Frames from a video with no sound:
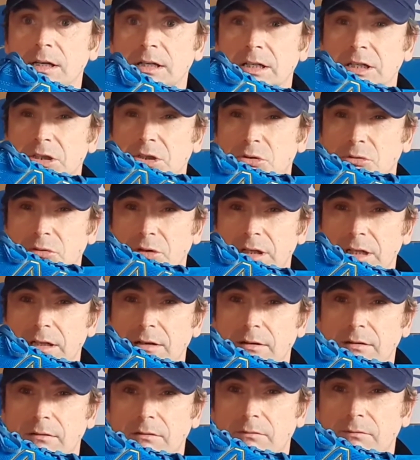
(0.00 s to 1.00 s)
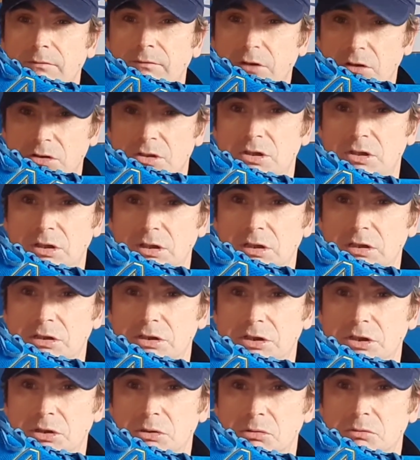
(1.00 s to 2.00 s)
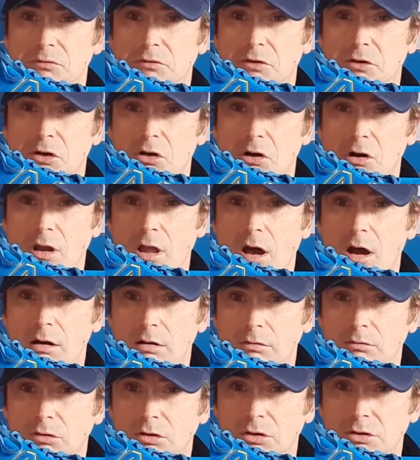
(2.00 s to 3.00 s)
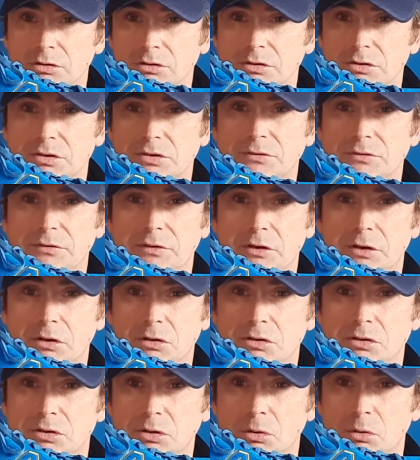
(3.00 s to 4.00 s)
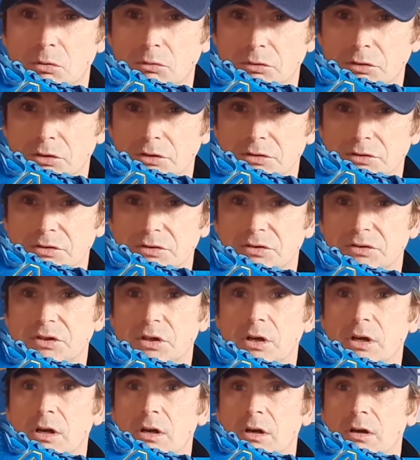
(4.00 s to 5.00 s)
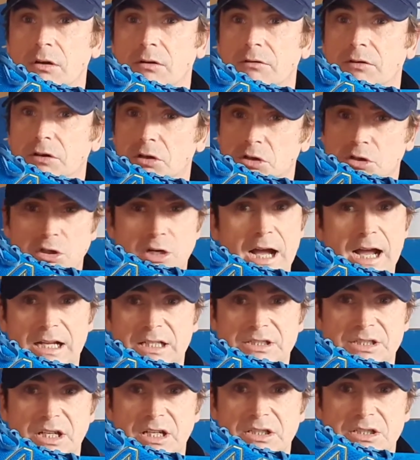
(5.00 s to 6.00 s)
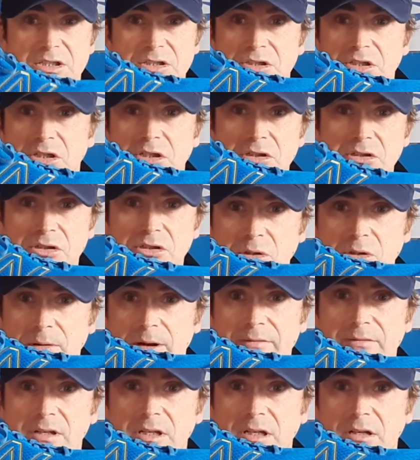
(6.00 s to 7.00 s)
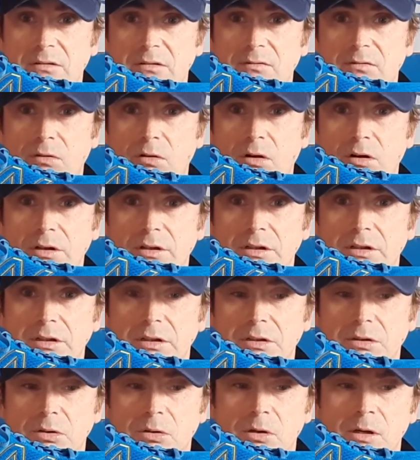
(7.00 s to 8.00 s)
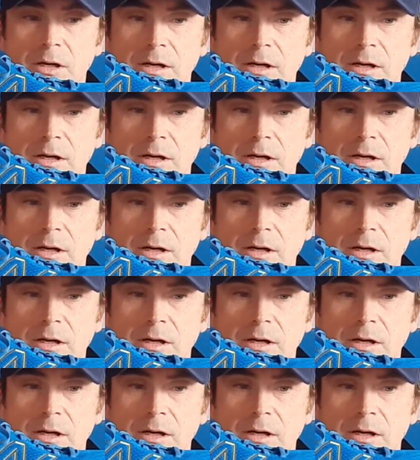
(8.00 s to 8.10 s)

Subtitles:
It's a real versatile shoe for your long runs, for your slow runs, for your track sessions. It can everything for you, you know.